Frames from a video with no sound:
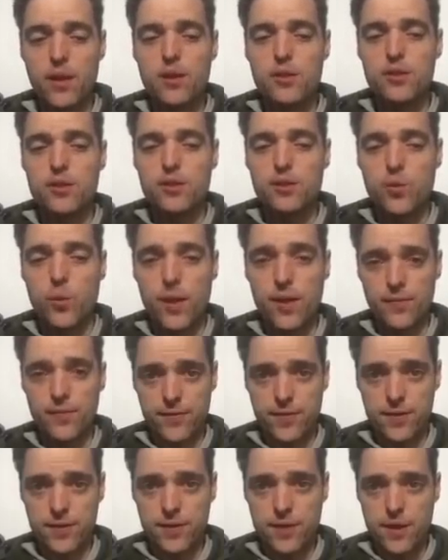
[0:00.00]

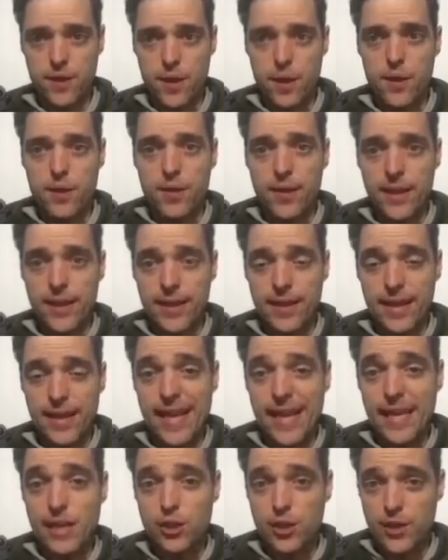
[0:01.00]
SWIFT, the
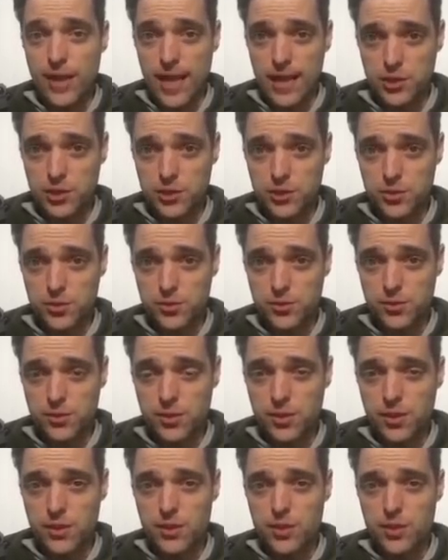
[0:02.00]
International